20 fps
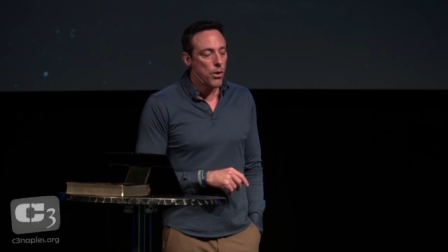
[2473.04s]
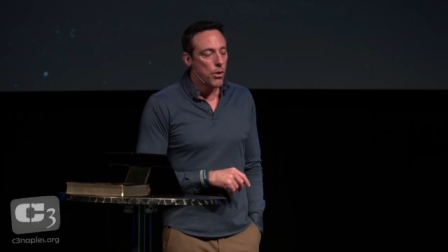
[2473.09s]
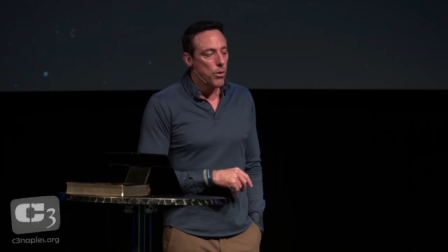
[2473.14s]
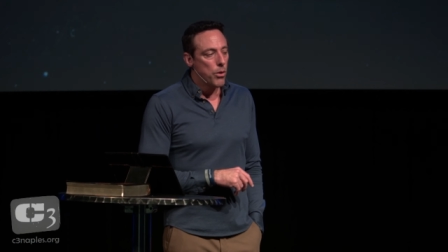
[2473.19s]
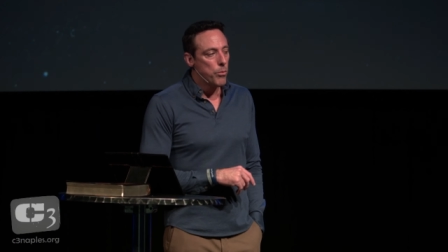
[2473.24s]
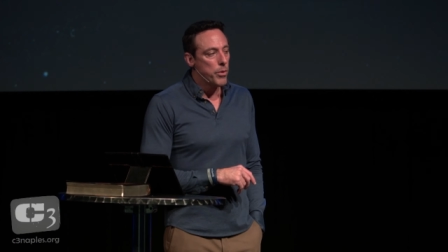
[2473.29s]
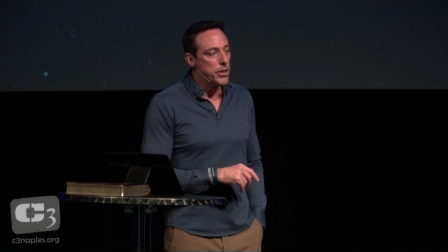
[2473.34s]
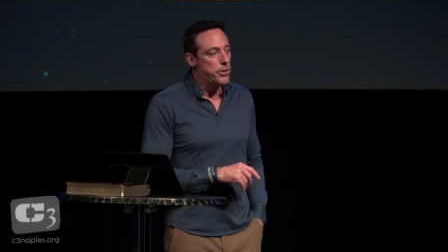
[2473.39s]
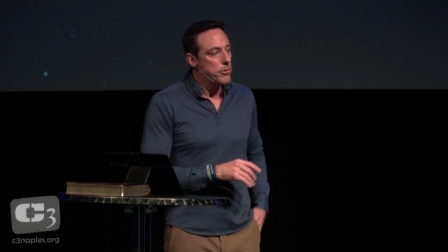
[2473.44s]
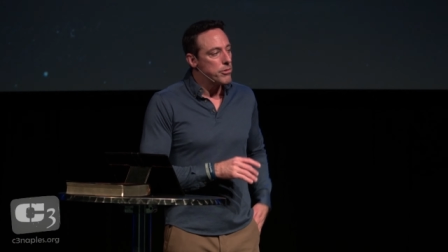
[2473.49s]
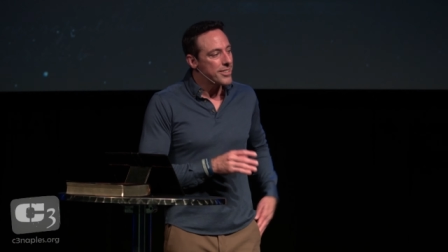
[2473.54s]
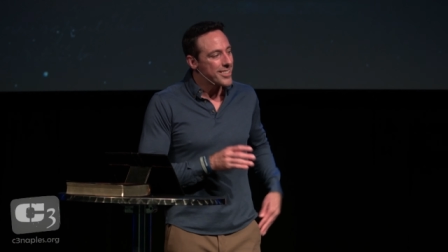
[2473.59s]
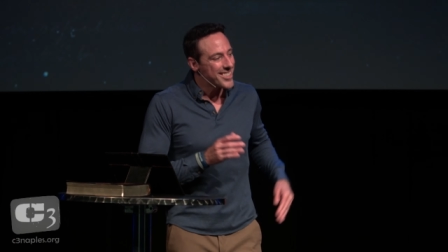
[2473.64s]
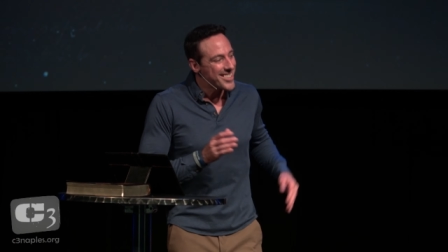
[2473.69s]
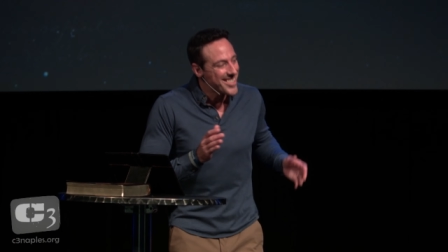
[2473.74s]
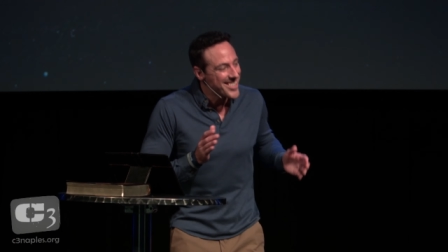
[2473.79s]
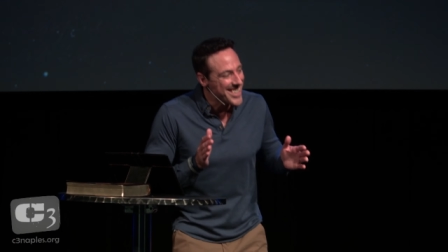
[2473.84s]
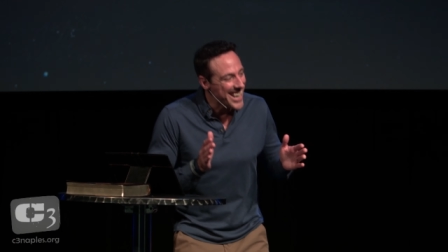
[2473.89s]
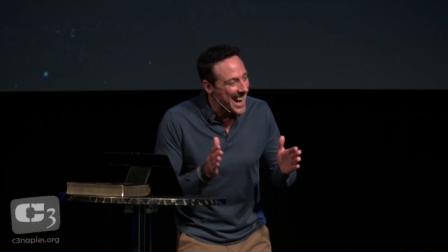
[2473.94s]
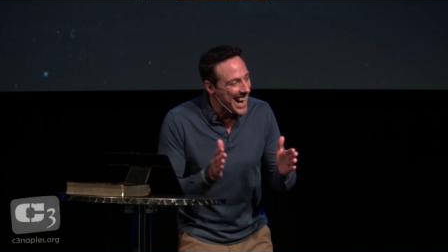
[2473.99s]
when you
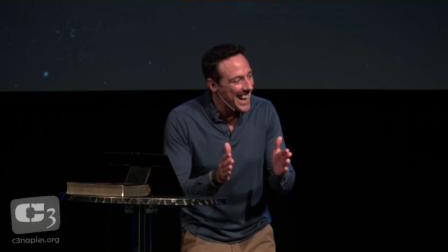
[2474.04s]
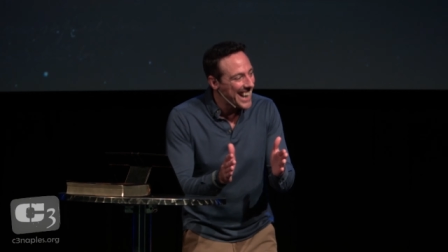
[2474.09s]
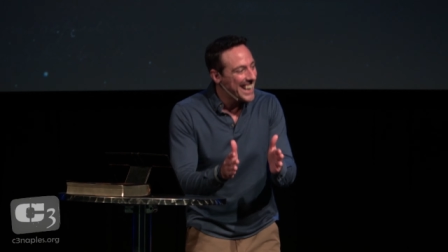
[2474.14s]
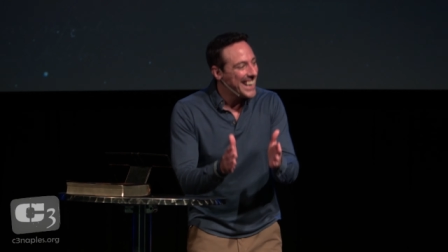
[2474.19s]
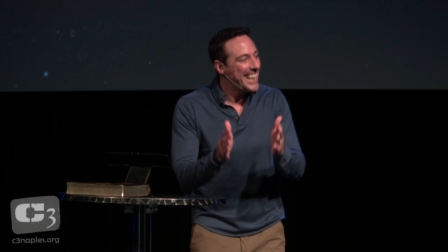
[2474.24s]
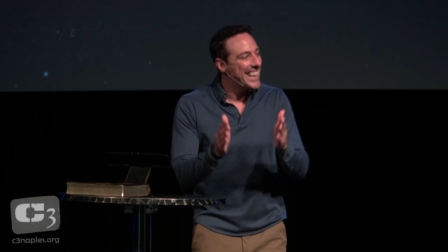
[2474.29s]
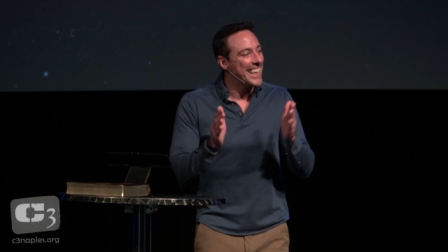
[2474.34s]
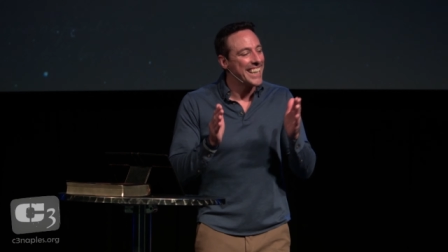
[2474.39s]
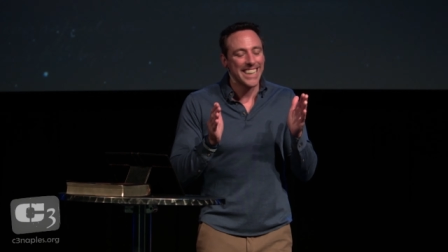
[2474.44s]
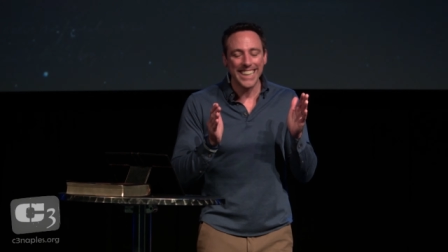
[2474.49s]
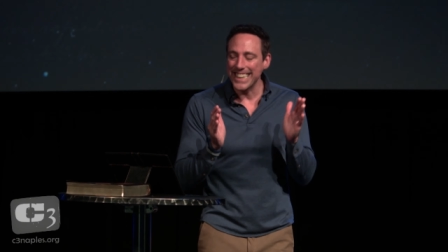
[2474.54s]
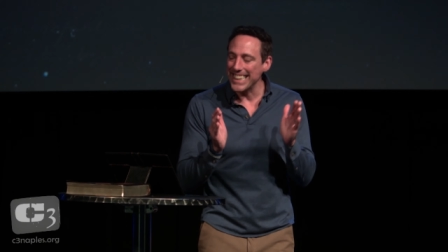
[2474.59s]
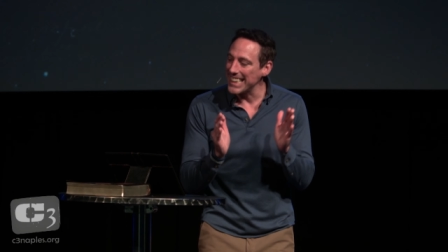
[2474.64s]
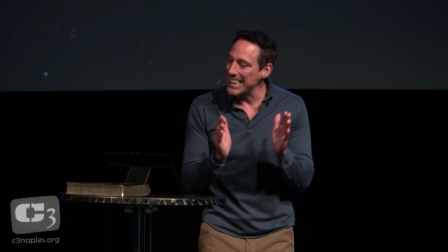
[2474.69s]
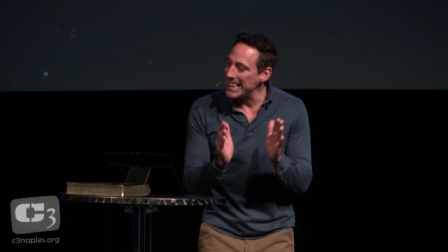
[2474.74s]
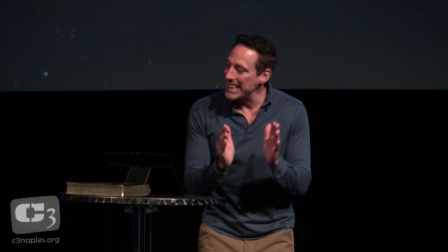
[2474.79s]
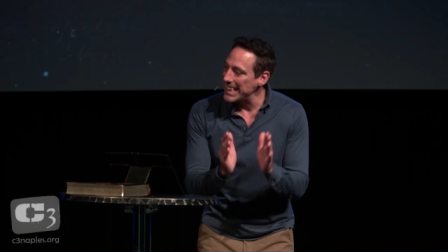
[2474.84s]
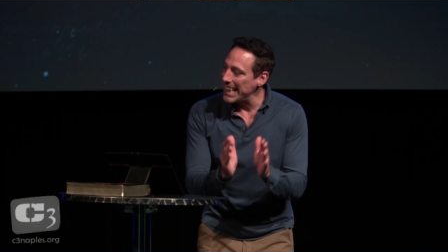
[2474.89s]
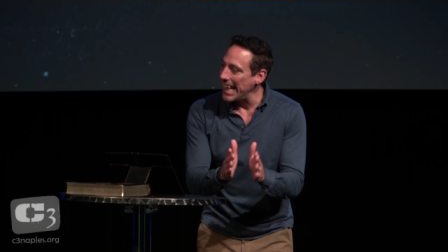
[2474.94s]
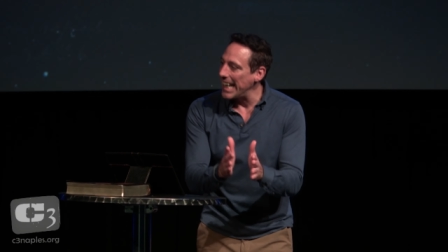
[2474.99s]
stay in the
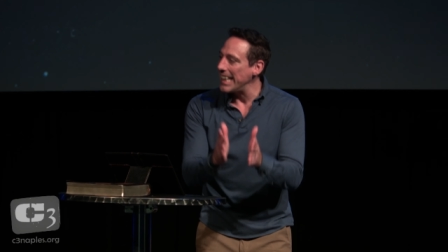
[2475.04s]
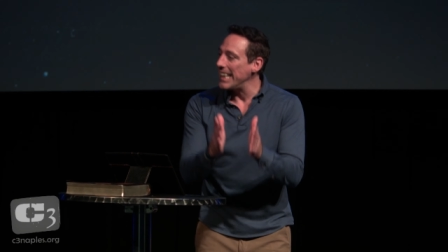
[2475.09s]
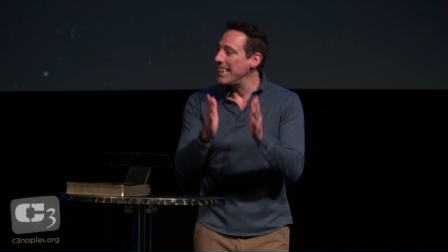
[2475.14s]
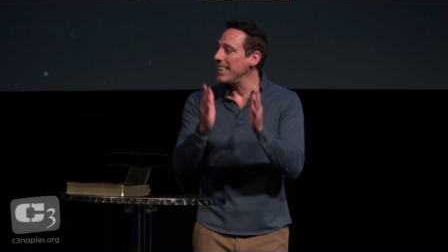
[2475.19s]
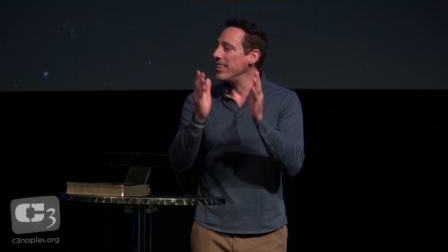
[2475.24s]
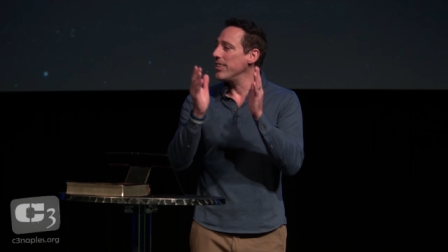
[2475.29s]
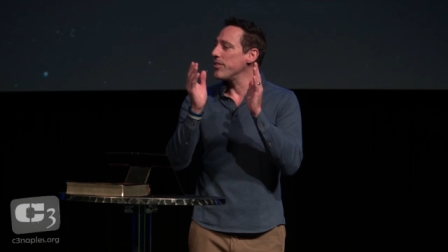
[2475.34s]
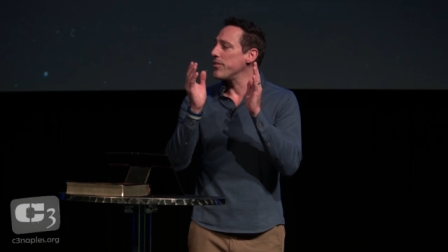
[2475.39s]
lane